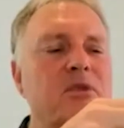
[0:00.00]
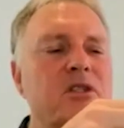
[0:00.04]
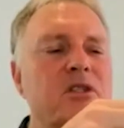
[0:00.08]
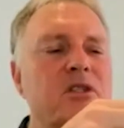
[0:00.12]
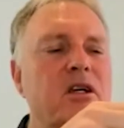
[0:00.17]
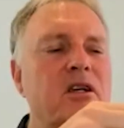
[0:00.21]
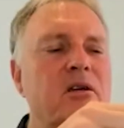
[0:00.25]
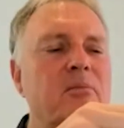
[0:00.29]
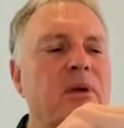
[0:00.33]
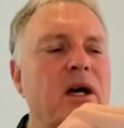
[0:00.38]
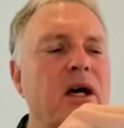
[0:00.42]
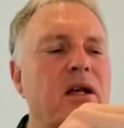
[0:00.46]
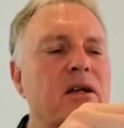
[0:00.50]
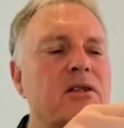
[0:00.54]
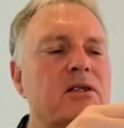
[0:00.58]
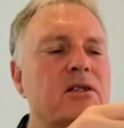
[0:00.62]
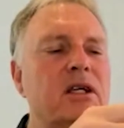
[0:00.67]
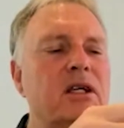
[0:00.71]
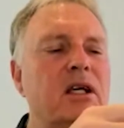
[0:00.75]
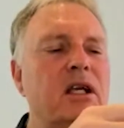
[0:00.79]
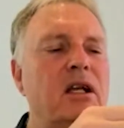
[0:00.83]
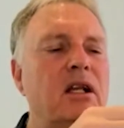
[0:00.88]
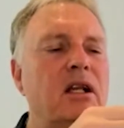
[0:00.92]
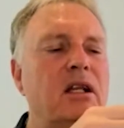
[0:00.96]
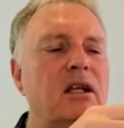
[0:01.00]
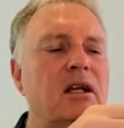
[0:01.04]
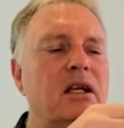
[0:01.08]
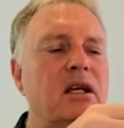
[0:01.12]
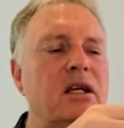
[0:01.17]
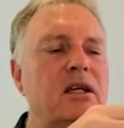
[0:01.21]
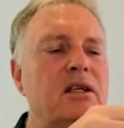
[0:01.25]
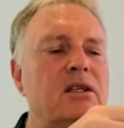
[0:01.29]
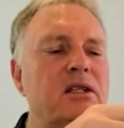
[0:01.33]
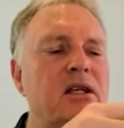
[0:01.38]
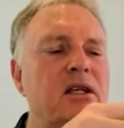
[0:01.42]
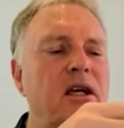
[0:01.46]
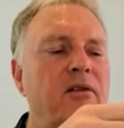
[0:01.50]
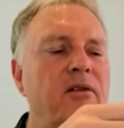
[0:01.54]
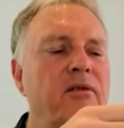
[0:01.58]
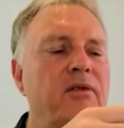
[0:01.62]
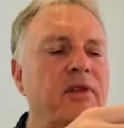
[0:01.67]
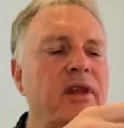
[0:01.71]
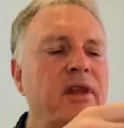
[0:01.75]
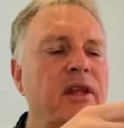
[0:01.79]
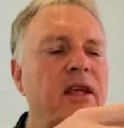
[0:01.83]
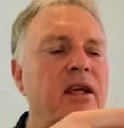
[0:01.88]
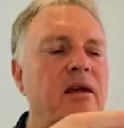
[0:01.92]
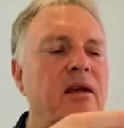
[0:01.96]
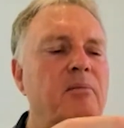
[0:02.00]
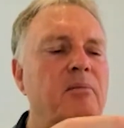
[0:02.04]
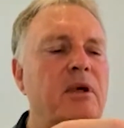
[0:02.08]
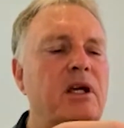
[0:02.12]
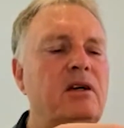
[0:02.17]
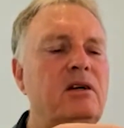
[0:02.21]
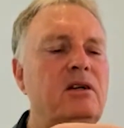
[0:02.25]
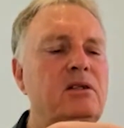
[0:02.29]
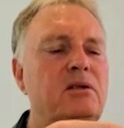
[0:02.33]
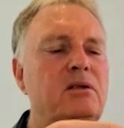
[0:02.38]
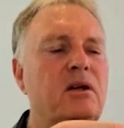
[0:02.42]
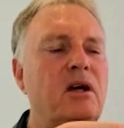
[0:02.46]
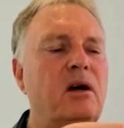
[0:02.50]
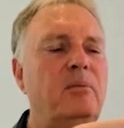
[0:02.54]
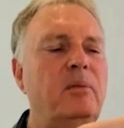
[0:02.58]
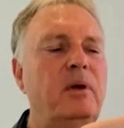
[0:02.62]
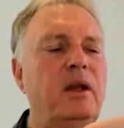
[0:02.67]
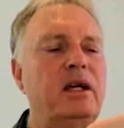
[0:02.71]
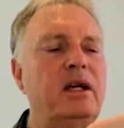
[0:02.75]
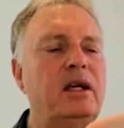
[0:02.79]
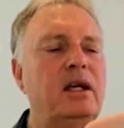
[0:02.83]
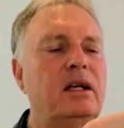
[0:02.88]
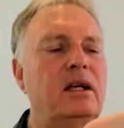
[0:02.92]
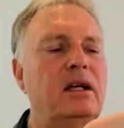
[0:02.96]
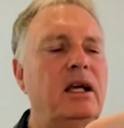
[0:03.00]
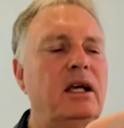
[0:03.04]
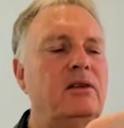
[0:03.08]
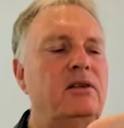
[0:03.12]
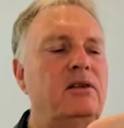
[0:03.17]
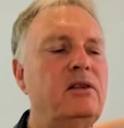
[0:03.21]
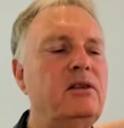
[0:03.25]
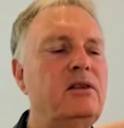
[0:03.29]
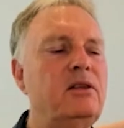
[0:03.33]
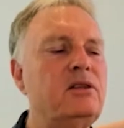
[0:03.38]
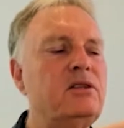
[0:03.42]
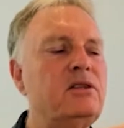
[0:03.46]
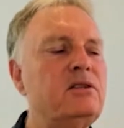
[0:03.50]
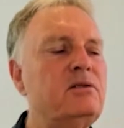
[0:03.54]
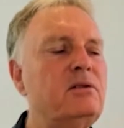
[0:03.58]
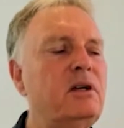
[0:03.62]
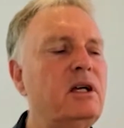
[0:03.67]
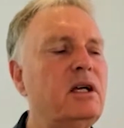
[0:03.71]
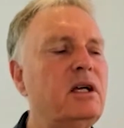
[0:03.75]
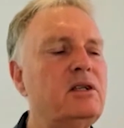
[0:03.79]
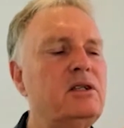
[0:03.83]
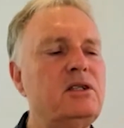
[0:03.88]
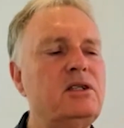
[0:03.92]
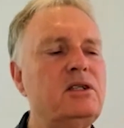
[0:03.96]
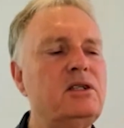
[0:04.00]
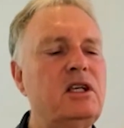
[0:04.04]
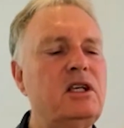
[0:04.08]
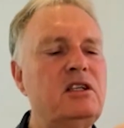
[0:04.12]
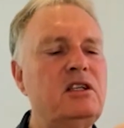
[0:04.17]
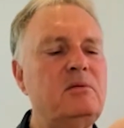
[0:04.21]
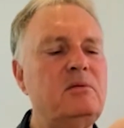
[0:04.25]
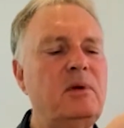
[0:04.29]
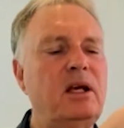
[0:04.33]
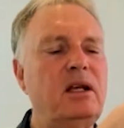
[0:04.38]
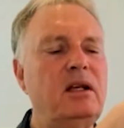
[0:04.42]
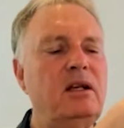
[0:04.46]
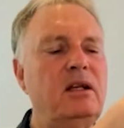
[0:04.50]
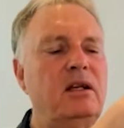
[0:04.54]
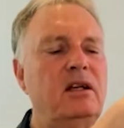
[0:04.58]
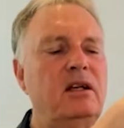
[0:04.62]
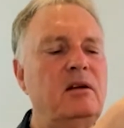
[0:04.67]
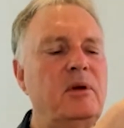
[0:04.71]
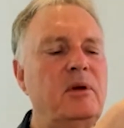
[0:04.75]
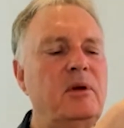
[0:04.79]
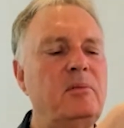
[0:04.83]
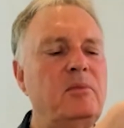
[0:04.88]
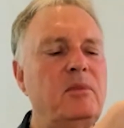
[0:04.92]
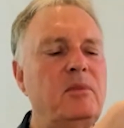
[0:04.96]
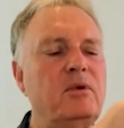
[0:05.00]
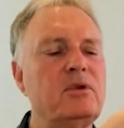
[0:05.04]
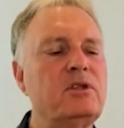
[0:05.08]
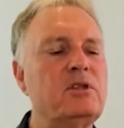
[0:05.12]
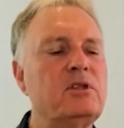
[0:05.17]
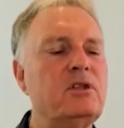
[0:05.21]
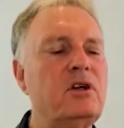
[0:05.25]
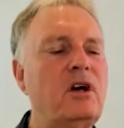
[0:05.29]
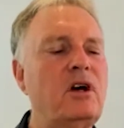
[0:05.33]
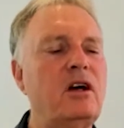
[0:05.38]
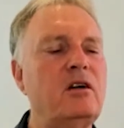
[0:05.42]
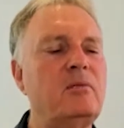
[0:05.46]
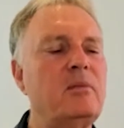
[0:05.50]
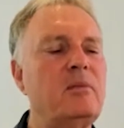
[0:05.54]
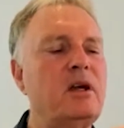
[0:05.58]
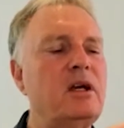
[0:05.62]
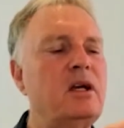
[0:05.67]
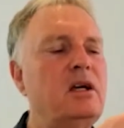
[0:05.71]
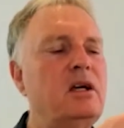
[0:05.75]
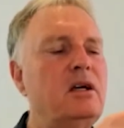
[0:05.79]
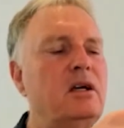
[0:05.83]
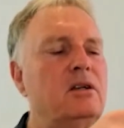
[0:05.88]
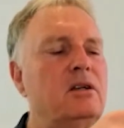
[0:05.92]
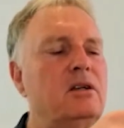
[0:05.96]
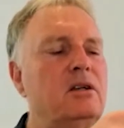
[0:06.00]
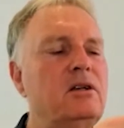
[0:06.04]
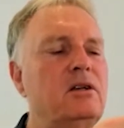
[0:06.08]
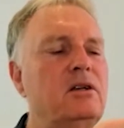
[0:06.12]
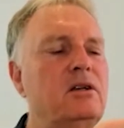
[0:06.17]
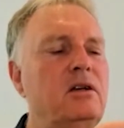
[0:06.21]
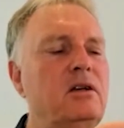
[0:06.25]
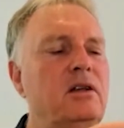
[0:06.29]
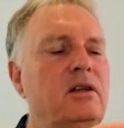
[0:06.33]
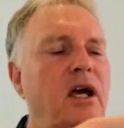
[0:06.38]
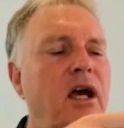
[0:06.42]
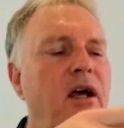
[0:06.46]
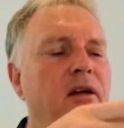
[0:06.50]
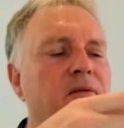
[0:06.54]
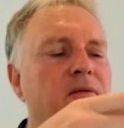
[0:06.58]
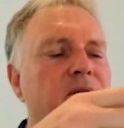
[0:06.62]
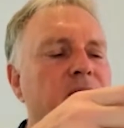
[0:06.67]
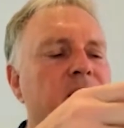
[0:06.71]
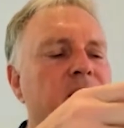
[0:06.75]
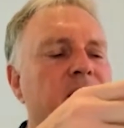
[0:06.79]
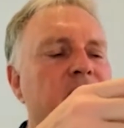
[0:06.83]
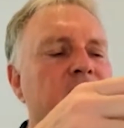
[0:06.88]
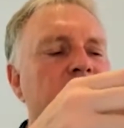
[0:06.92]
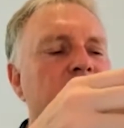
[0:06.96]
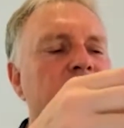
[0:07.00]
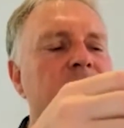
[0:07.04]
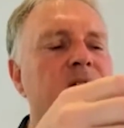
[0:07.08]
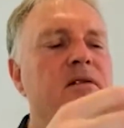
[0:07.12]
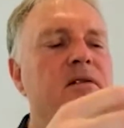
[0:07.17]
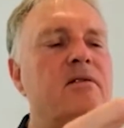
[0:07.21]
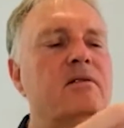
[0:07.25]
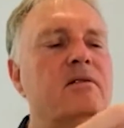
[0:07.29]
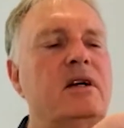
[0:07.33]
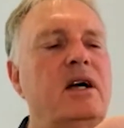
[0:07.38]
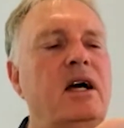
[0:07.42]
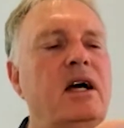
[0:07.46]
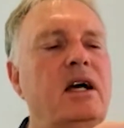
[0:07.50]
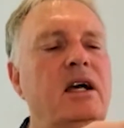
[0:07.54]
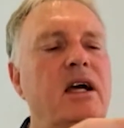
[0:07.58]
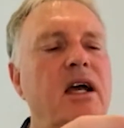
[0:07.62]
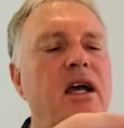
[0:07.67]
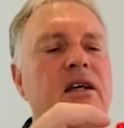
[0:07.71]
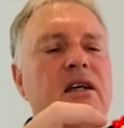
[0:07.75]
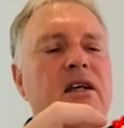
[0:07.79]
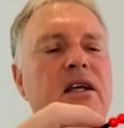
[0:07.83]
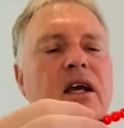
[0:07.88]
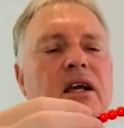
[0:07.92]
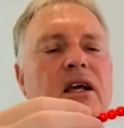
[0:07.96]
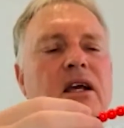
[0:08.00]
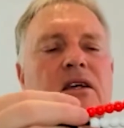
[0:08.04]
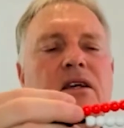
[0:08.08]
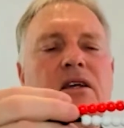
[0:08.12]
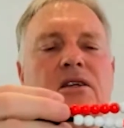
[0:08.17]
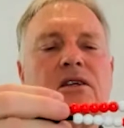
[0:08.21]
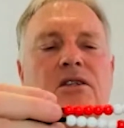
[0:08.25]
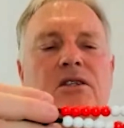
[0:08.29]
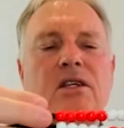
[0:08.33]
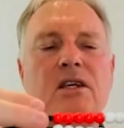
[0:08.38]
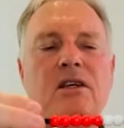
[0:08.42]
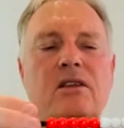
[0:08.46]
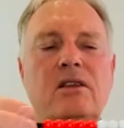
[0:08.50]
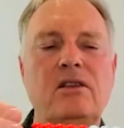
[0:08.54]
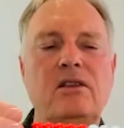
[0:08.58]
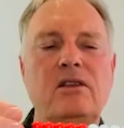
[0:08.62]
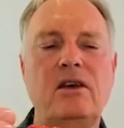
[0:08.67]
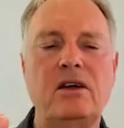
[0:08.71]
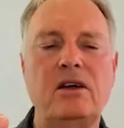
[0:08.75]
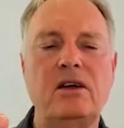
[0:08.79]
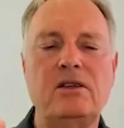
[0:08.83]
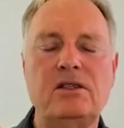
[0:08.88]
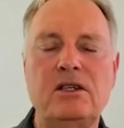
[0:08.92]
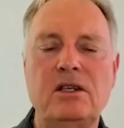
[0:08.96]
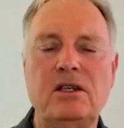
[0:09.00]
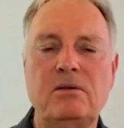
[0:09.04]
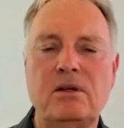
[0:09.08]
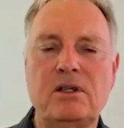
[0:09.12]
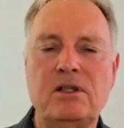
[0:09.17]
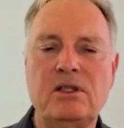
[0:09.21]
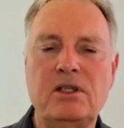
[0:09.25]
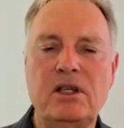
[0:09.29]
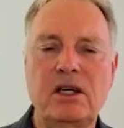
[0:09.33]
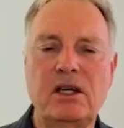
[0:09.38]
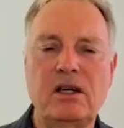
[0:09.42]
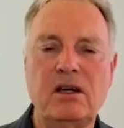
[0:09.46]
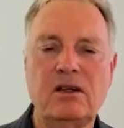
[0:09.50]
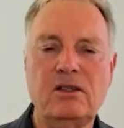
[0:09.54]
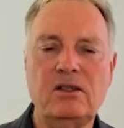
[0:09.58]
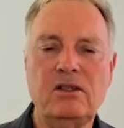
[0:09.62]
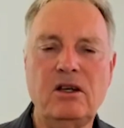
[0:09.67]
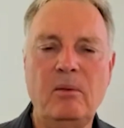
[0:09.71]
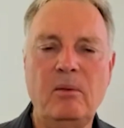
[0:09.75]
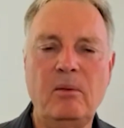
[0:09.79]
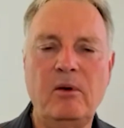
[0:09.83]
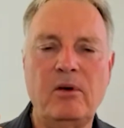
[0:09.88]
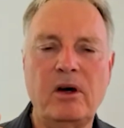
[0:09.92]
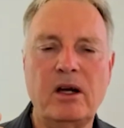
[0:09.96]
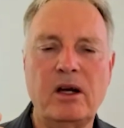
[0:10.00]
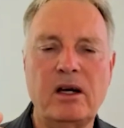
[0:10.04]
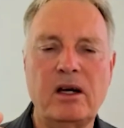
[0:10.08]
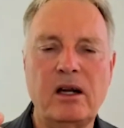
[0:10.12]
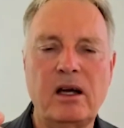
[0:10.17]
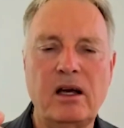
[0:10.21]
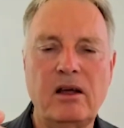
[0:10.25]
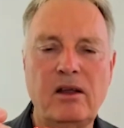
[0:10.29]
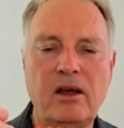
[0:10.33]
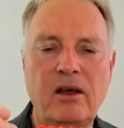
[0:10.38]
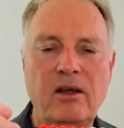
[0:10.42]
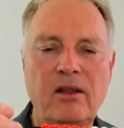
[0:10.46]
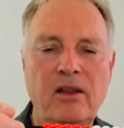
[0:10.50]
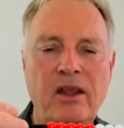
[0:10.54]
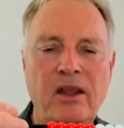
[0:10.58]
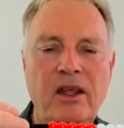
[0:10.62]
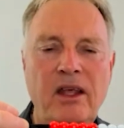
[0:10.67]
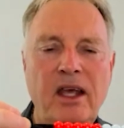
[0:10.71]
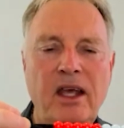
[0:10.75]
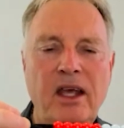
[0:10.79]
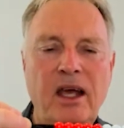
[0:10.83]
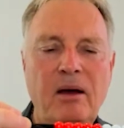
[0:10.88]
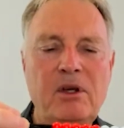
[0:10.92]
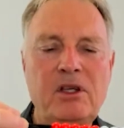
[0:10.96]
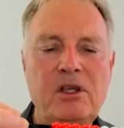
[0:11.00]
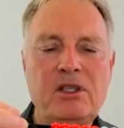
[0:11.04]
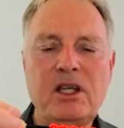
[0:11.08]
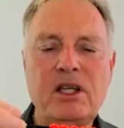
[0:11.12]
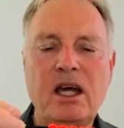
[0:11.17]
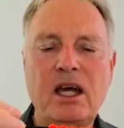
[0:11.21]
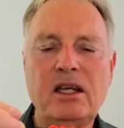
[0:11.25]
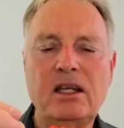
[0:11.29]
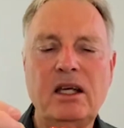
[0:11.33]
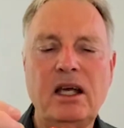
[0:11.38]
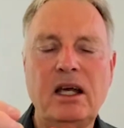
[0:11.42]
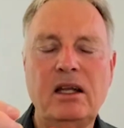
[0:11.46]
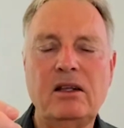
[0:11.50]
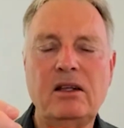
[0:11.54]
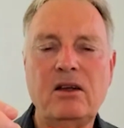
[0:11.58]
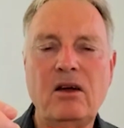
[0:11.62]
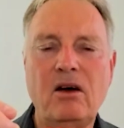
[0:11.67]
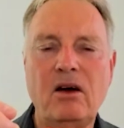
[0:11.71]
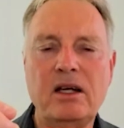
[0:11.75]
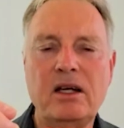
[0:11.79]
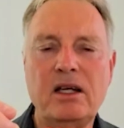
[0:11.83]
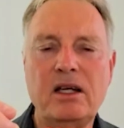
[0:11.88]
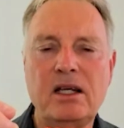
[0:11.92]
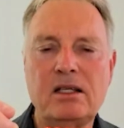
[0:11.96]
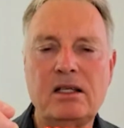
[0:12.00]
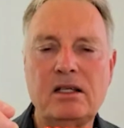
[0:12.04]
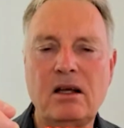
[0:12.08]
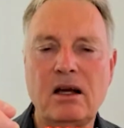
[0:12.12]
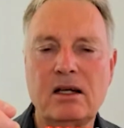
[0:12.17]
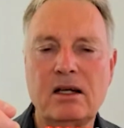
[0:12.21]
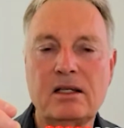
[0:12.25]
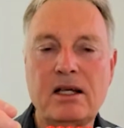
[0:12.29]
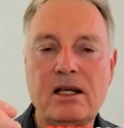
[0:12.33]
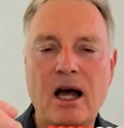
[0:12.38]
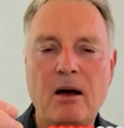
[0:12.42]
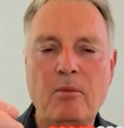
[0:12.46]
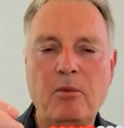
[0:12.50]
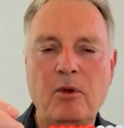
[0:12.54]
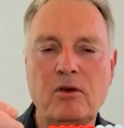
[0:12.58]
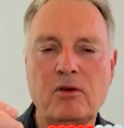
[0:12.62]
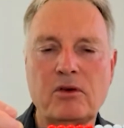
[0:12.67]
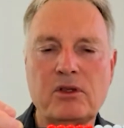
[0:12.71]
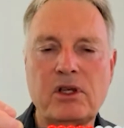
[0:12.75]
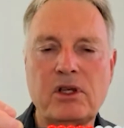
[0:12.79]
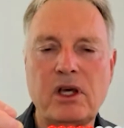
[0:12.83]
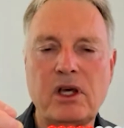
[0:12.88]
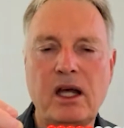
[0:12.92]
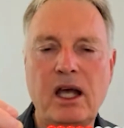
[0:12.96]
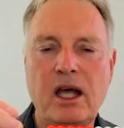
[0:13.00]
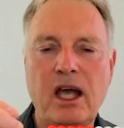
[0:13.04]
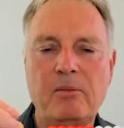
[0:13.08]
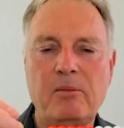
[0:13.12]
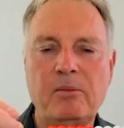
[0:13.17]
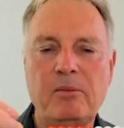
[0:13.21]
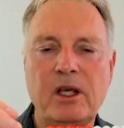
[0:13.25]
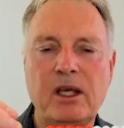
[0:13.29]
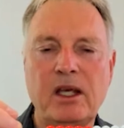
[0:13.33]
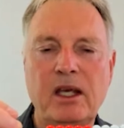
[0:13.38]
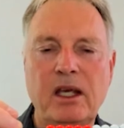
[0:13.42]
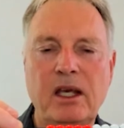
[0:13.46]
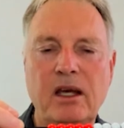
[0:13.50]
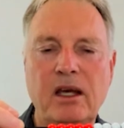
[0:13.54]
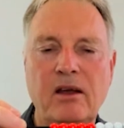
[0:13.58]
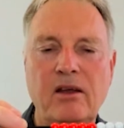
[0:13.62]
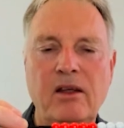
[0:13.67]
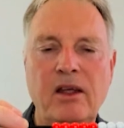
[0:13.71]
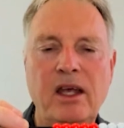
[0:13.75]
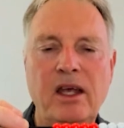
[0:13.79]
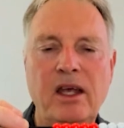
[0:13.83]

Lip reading: so you're able to see it a little easier. Because you've got plenty of length in this string, it just gives me a little bit more scope to do that. Okay, and now you can see that those two are sitting on top of one another. And we start to get ideas like doubles that are happening here.